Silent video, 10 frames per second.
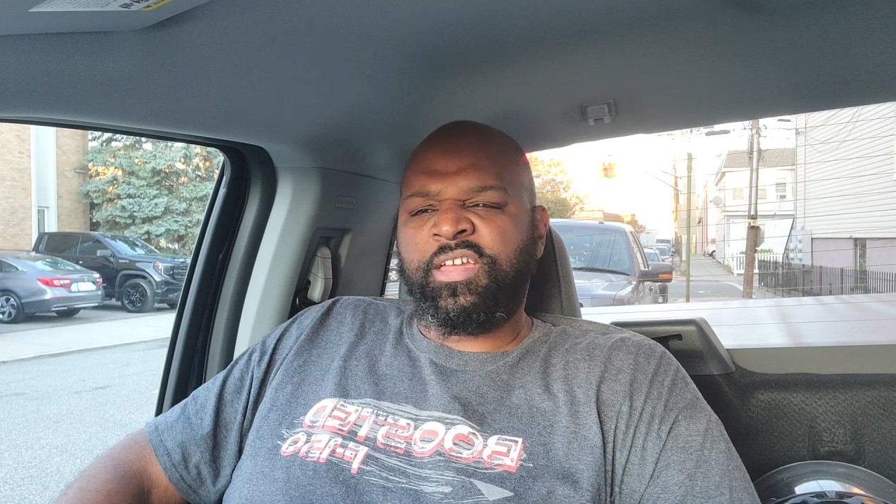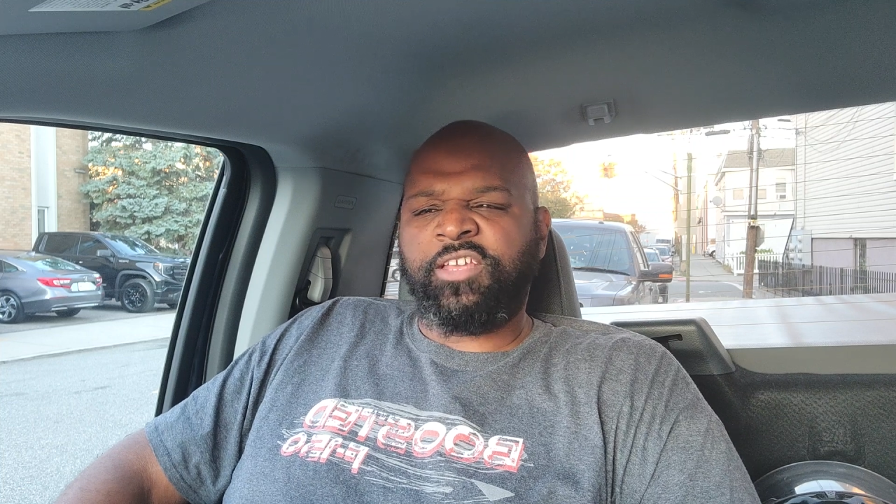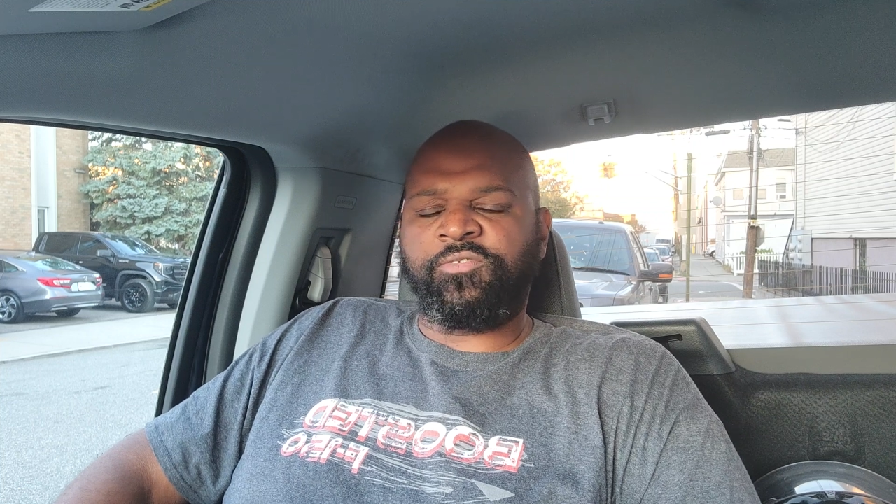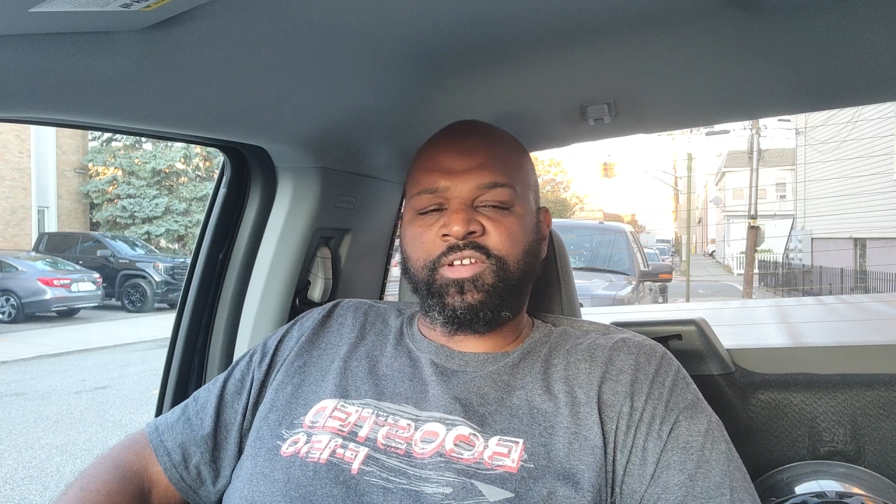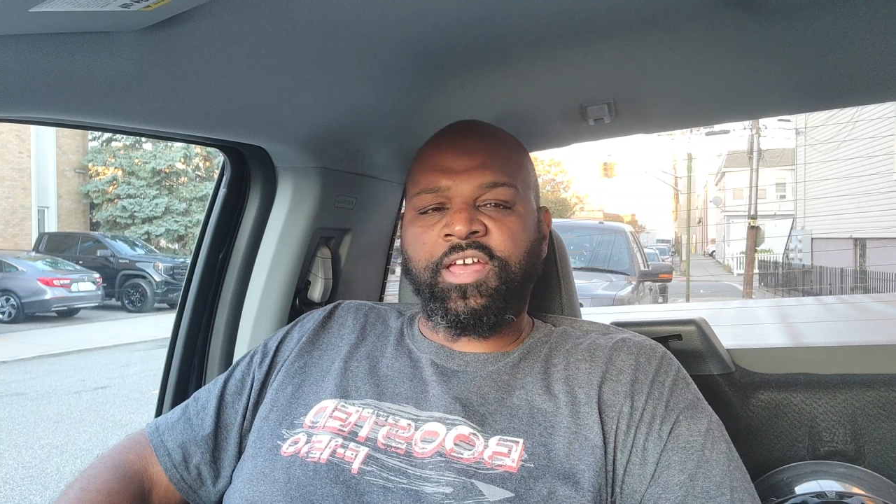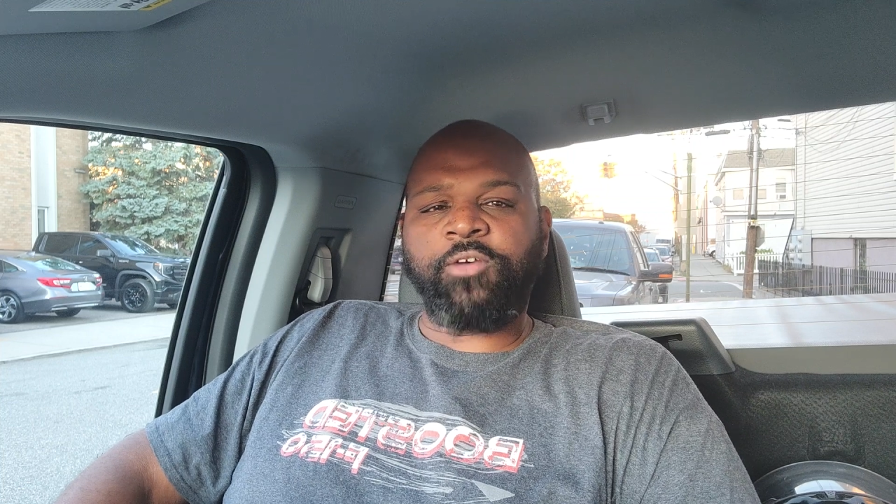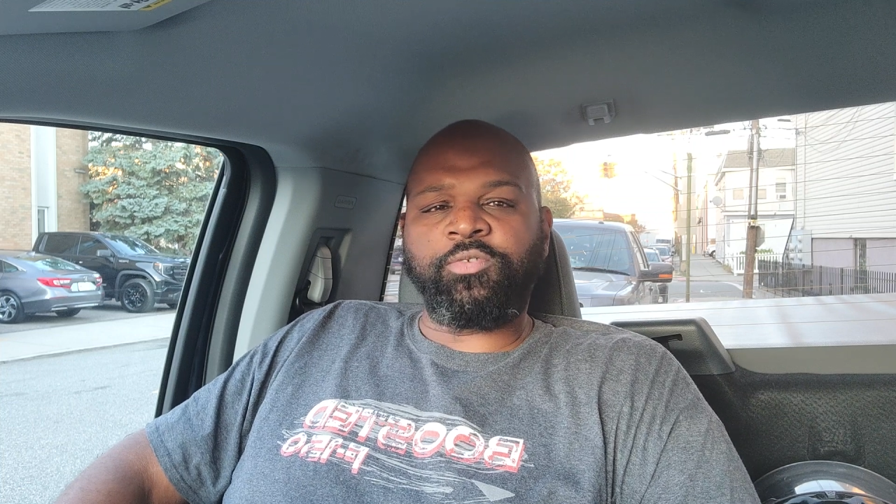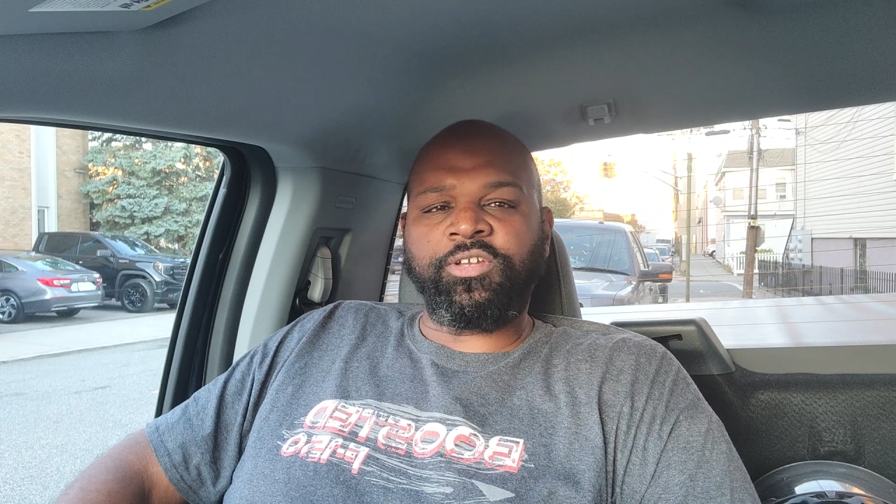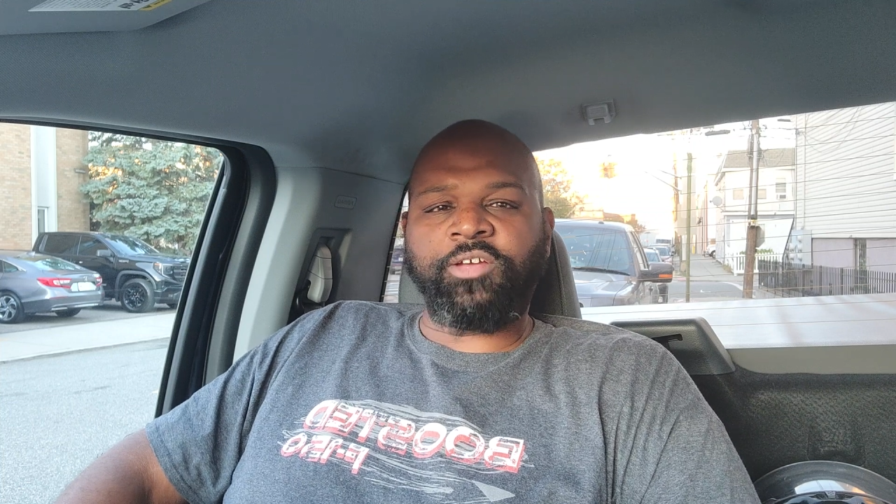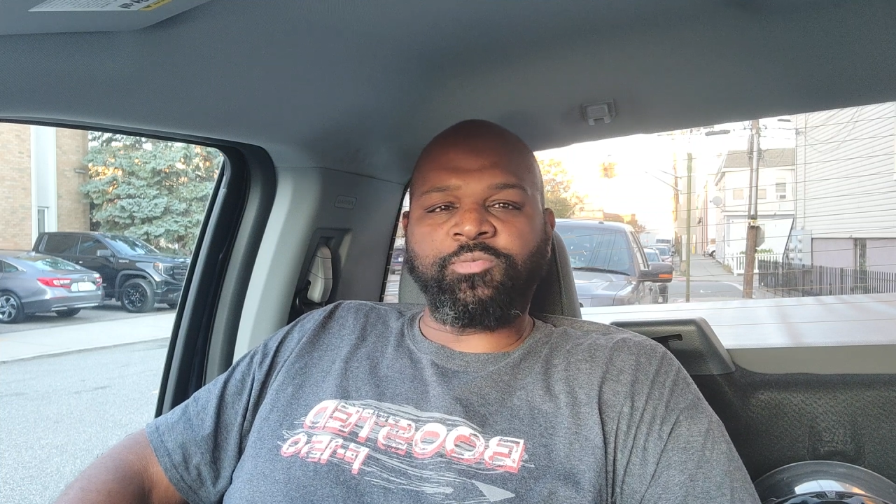guess for now
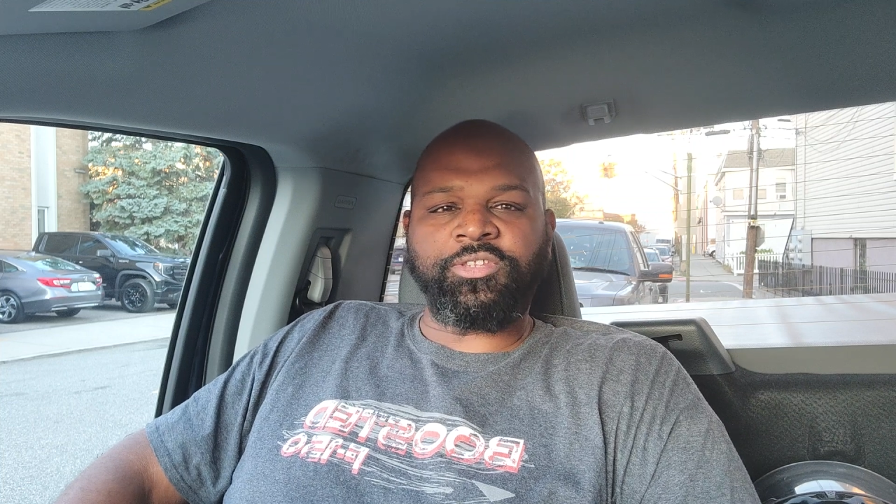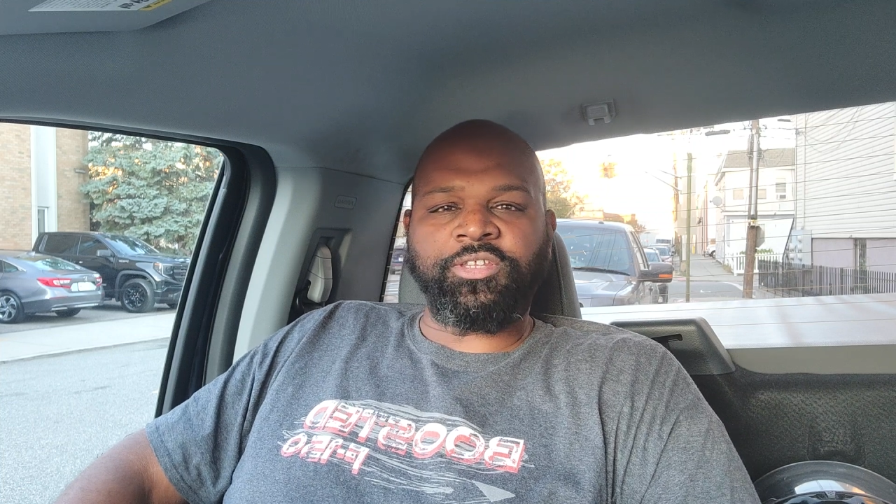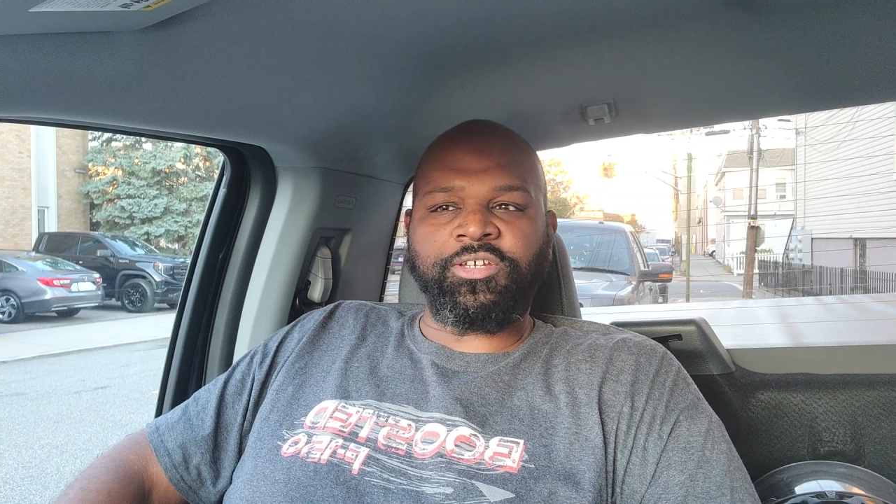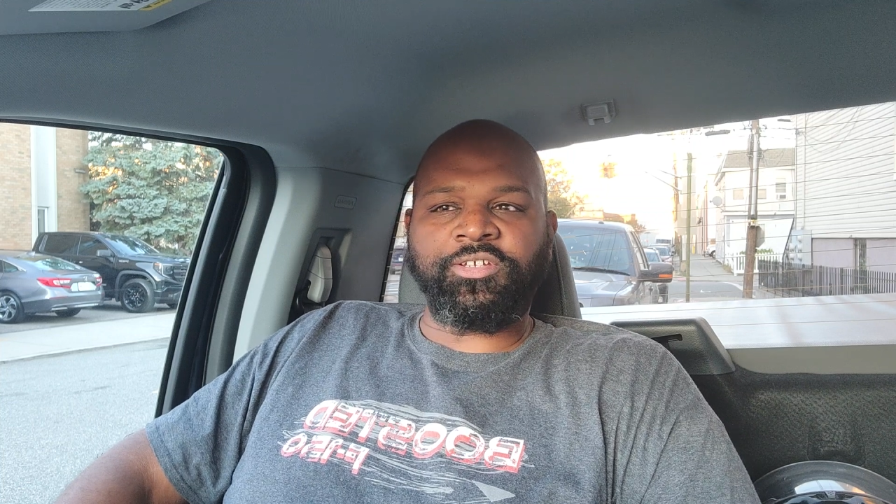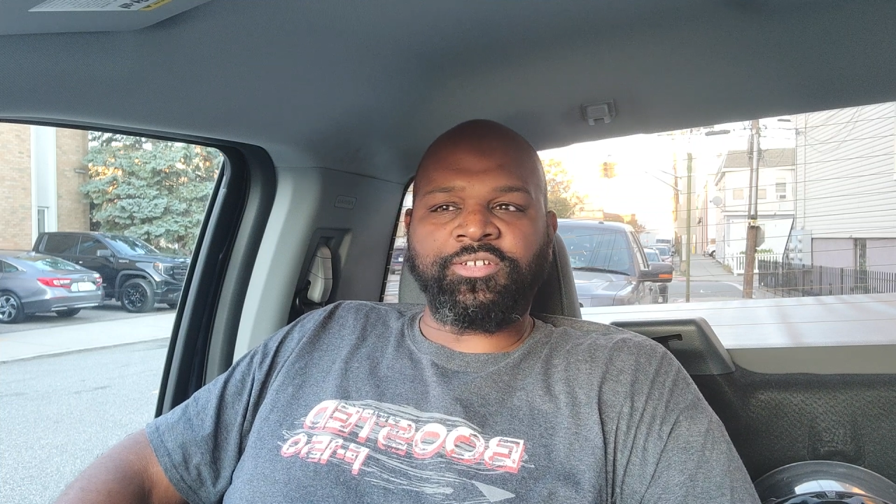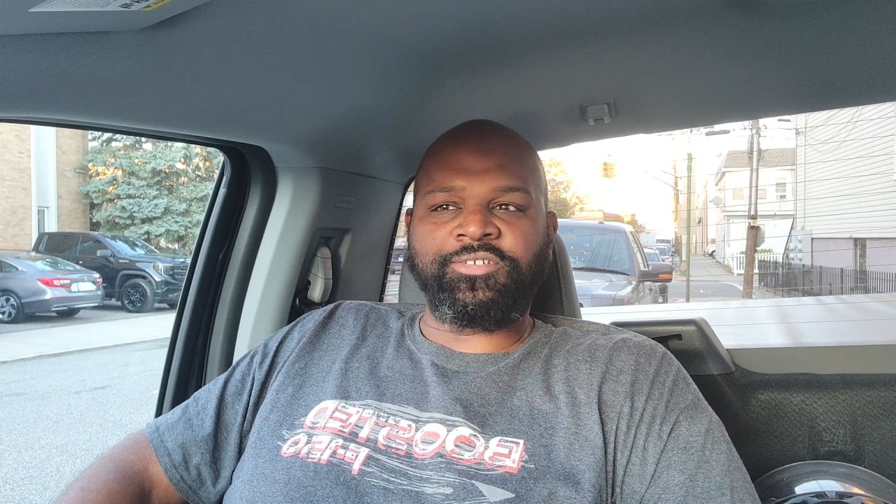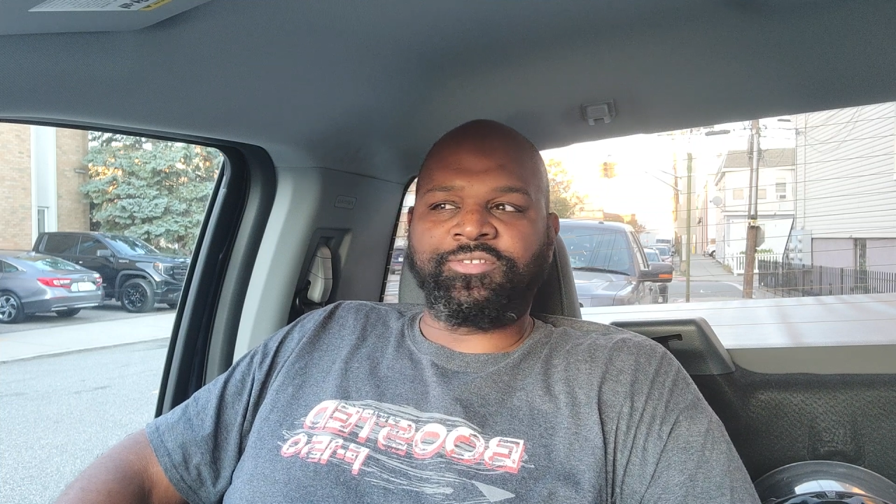we're done with the